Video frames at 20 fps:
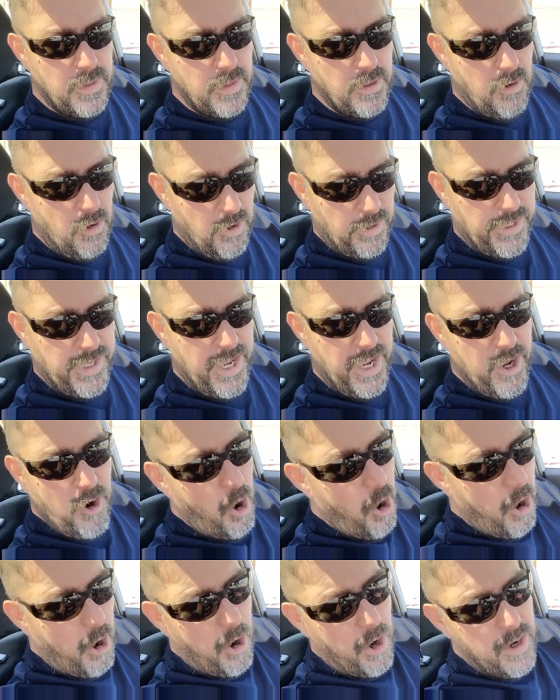okay,
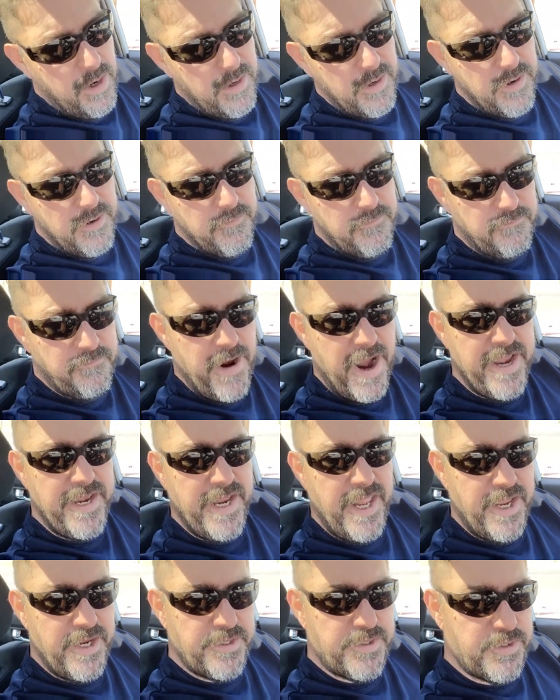or
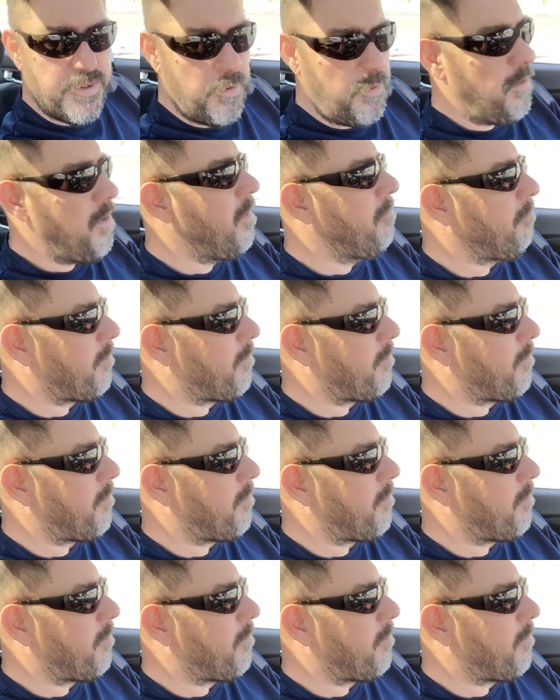financial